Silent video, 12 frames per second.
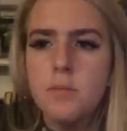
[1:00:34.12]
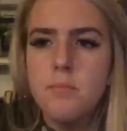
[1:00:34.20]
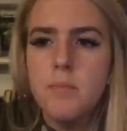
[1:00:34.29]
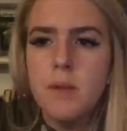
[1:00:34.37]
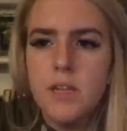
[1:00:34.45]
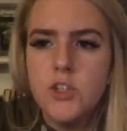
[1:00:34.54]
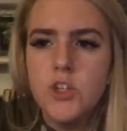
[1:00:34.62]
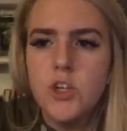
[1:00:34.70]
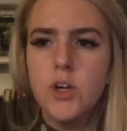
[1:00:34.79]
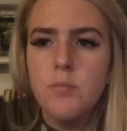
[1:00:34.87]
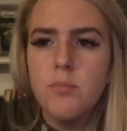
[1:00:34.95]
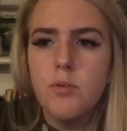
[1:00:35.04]

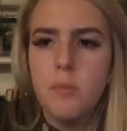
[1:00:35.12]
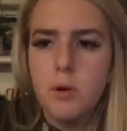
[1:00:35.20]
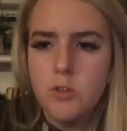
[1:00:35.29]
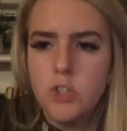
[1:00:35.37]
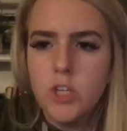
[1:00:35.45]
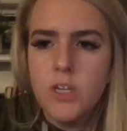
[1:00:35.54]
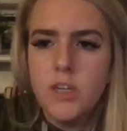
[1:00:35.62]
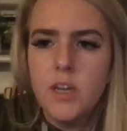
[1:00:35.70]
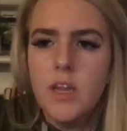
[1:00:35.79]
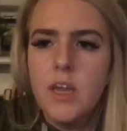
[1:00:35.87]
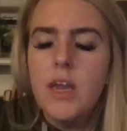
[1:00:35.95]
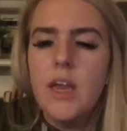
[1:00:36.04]
major promotion.
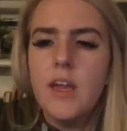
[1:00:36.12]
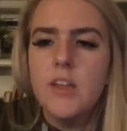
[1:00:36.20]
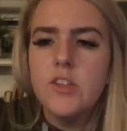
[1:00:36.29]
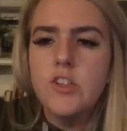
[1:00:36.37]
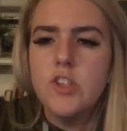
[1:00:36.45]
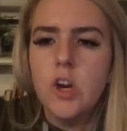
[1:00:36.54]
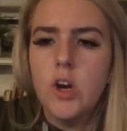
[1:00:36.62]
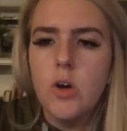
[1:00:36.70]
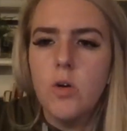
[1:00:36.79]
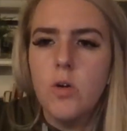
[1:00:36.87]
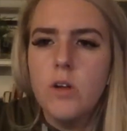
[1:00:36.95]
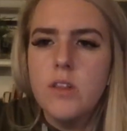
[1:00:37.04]
And
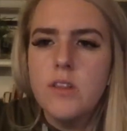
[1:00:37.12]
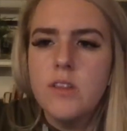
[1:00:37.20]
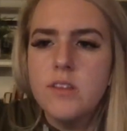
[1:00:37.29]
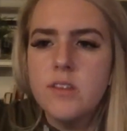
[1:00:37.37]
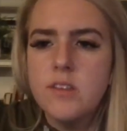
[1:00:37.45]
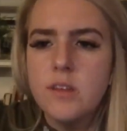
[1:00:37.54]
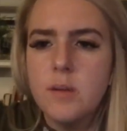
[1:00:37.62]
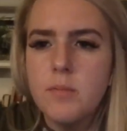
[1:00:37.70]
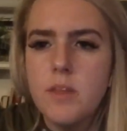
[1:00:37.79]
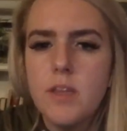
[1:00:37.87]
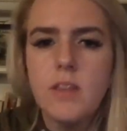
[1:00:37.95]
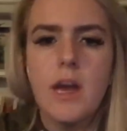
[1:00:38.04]
so this is
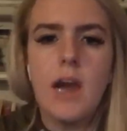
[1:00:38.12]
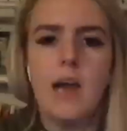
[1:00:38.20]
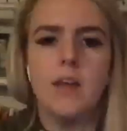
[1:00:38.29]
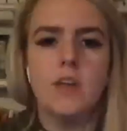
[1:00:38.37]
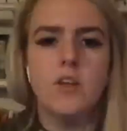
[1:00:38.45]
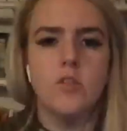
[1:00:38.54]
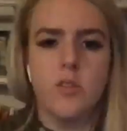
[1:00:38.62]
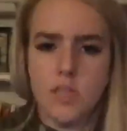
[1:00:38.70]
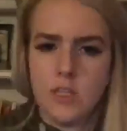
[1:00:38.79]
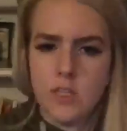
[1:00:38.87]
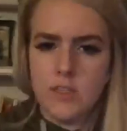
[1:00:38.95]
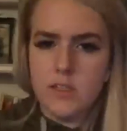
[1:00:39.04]
something that you
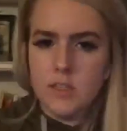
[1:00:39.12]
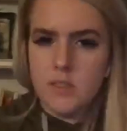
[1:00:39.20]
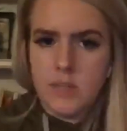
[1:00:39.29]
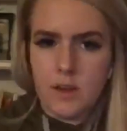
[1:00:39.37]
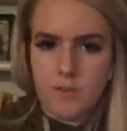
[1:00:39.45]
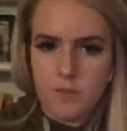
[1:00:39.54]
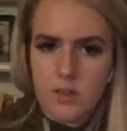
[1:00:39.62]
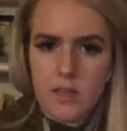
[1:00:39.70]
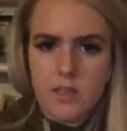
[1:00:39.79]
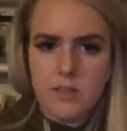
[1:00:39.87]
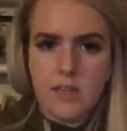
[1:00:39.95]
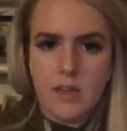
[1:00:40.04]
can
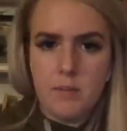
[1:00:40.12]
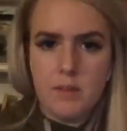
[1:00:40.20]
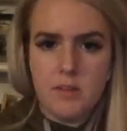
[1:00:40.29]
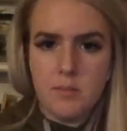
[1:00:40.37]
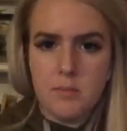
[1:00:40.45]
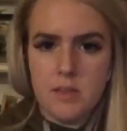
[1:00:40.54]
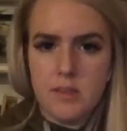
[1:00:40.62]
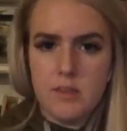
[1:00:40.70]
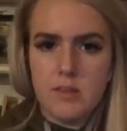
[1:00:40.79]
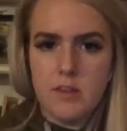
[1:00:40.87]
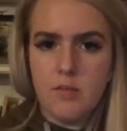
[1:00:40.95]
definitely take bits and pieces of,